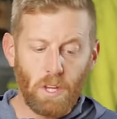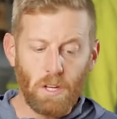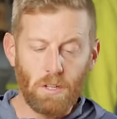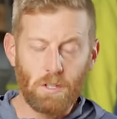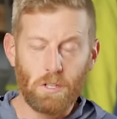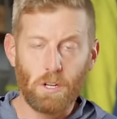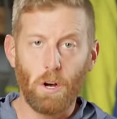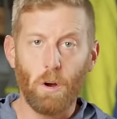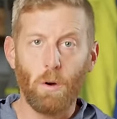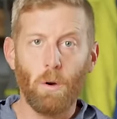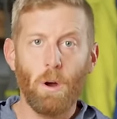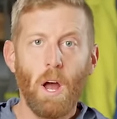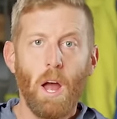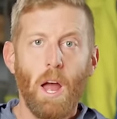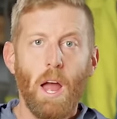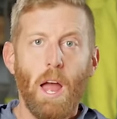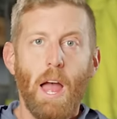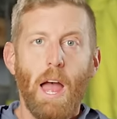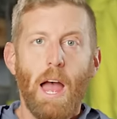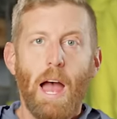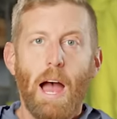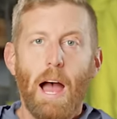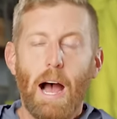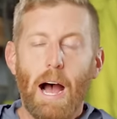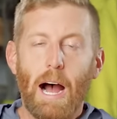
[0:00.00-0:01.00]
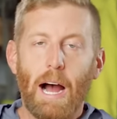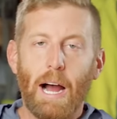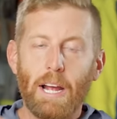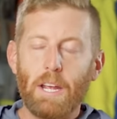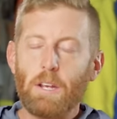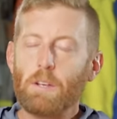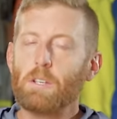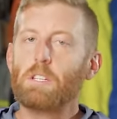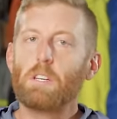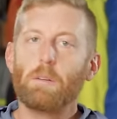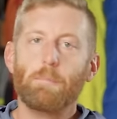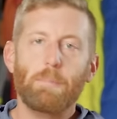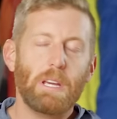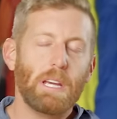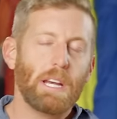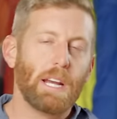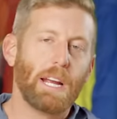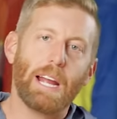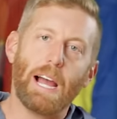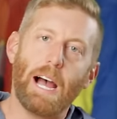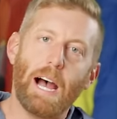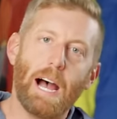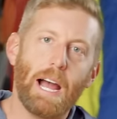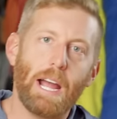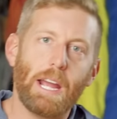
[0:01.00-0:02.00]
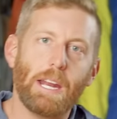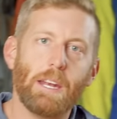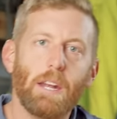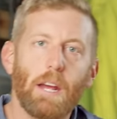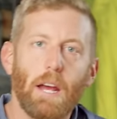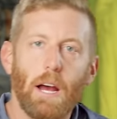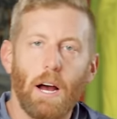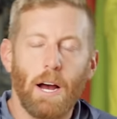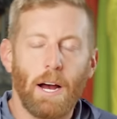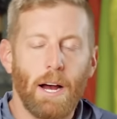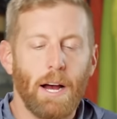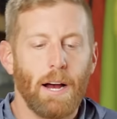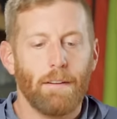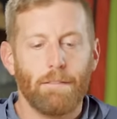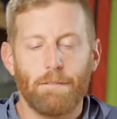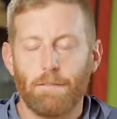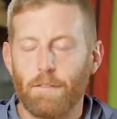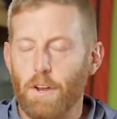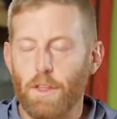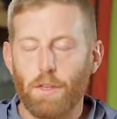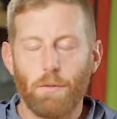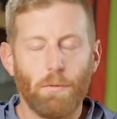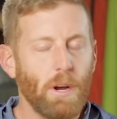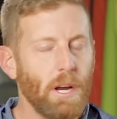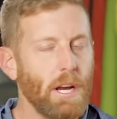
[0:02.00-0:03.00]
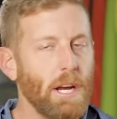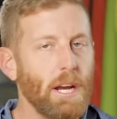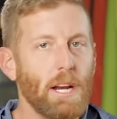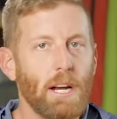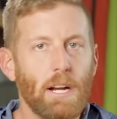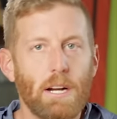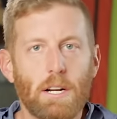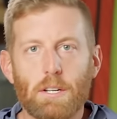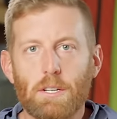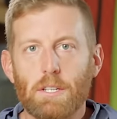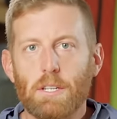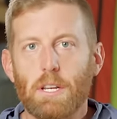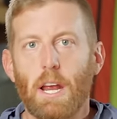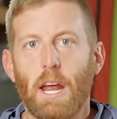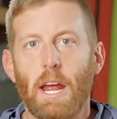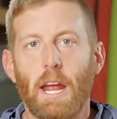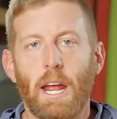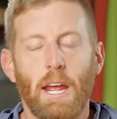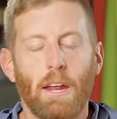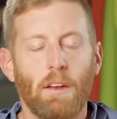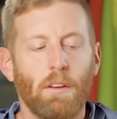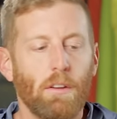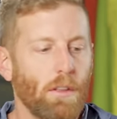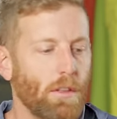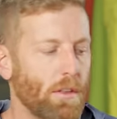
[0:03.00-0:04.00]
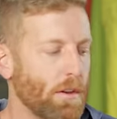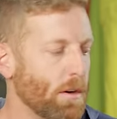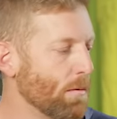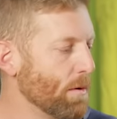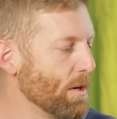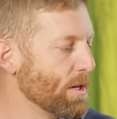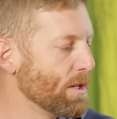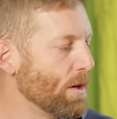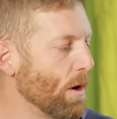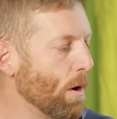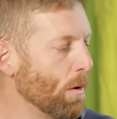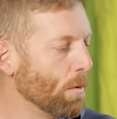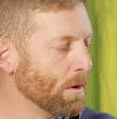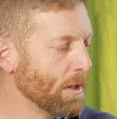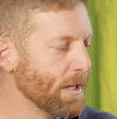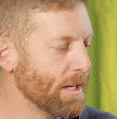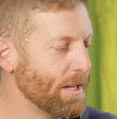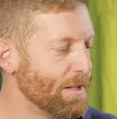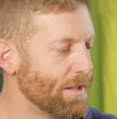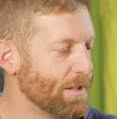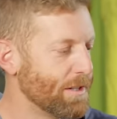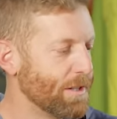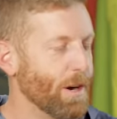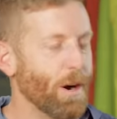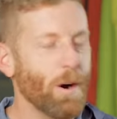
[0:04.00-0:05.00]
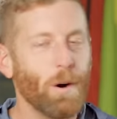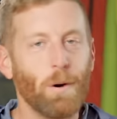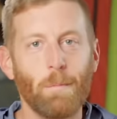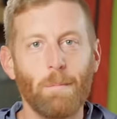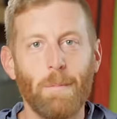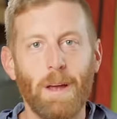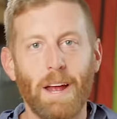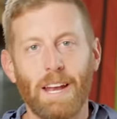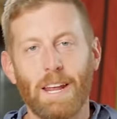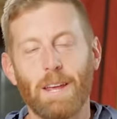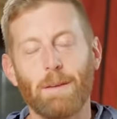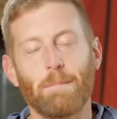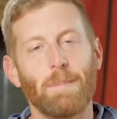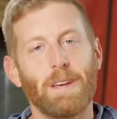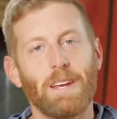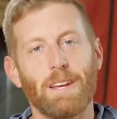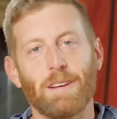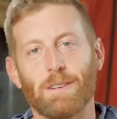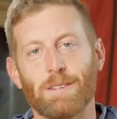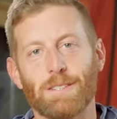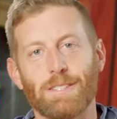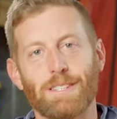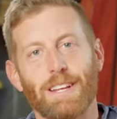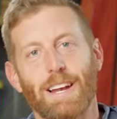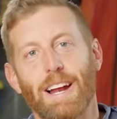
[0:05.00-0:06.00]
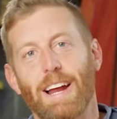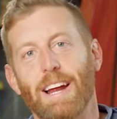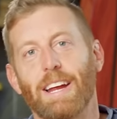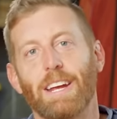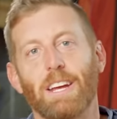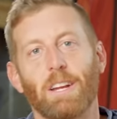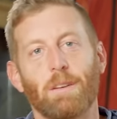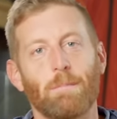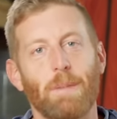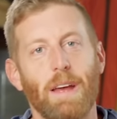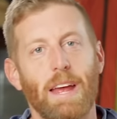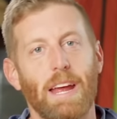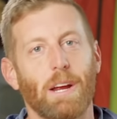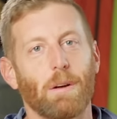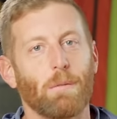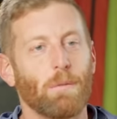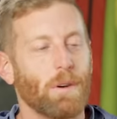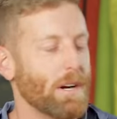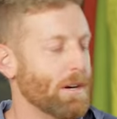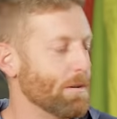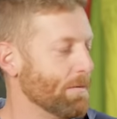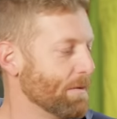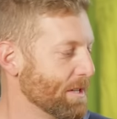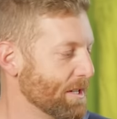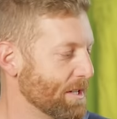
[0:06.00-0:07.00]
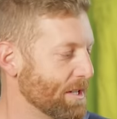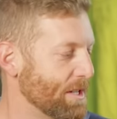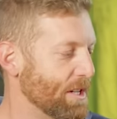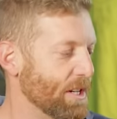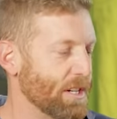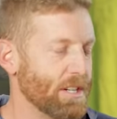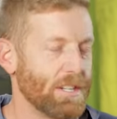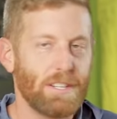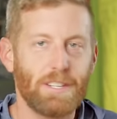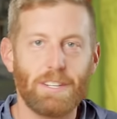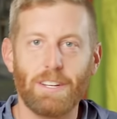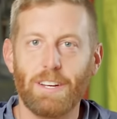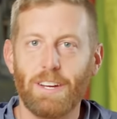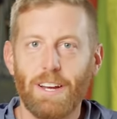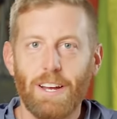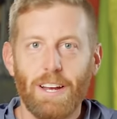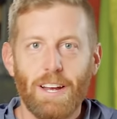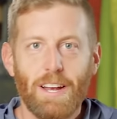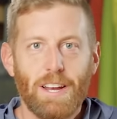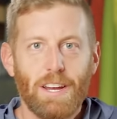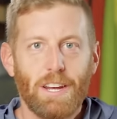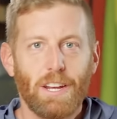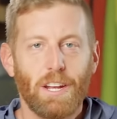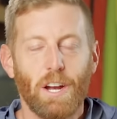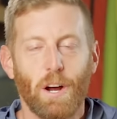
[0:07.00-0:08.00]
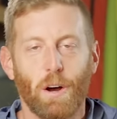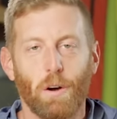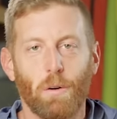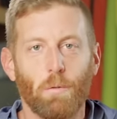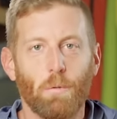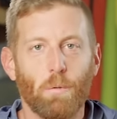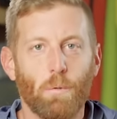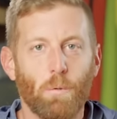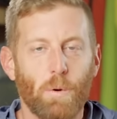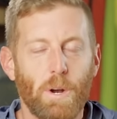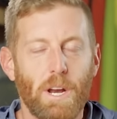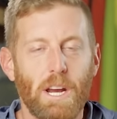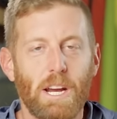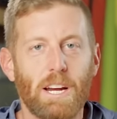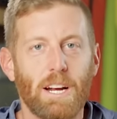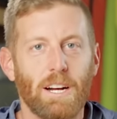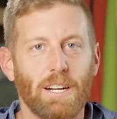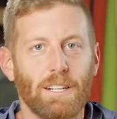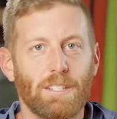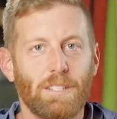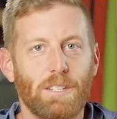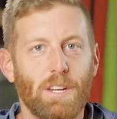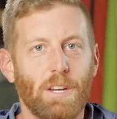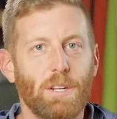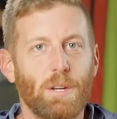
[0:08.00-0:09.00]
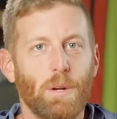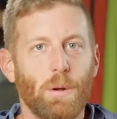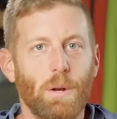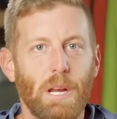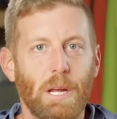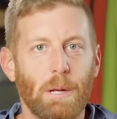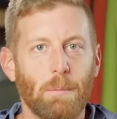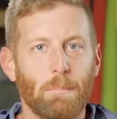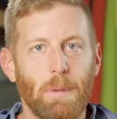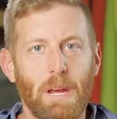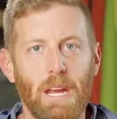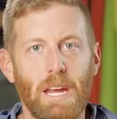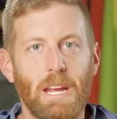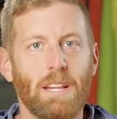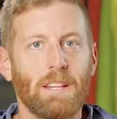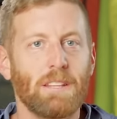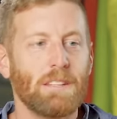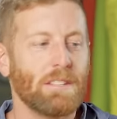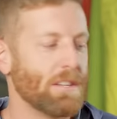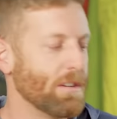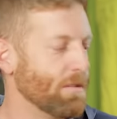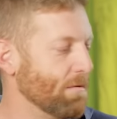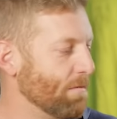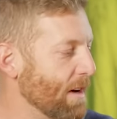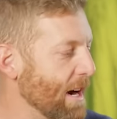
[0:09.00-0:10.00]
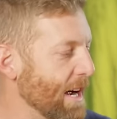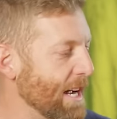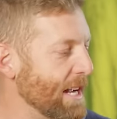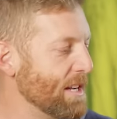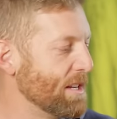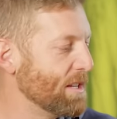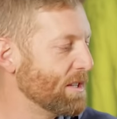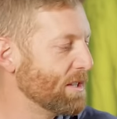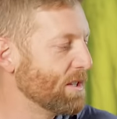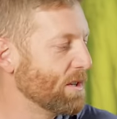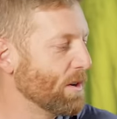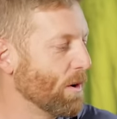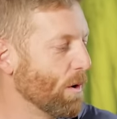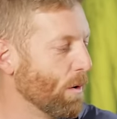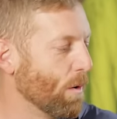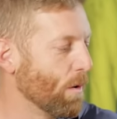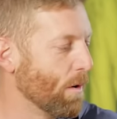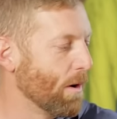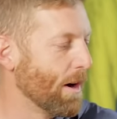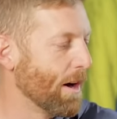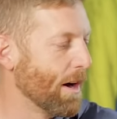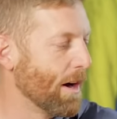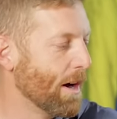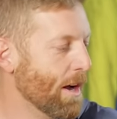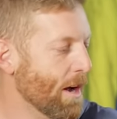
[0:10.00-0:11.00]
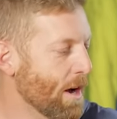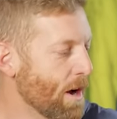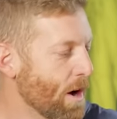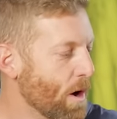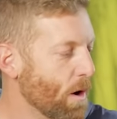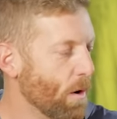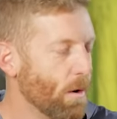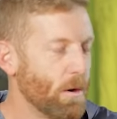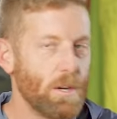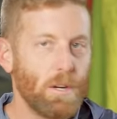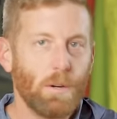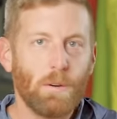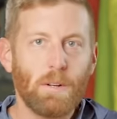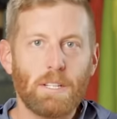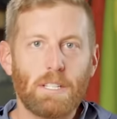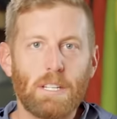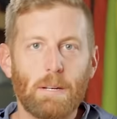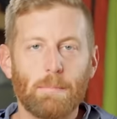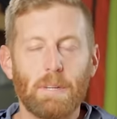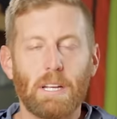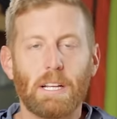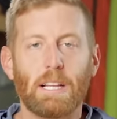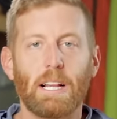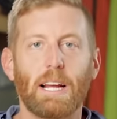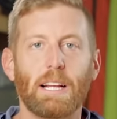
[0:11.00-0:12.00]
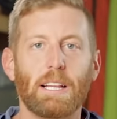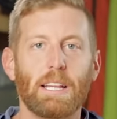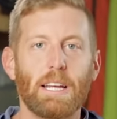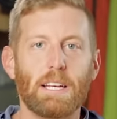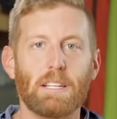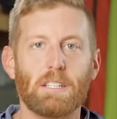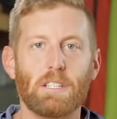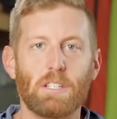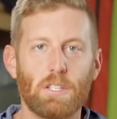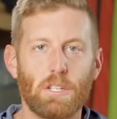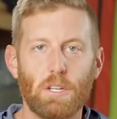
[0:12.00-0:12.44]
So I used to be a guide for 3 years, and there was only so many meals that I could make where it was just, reconstituting beans and rice or doing something like this.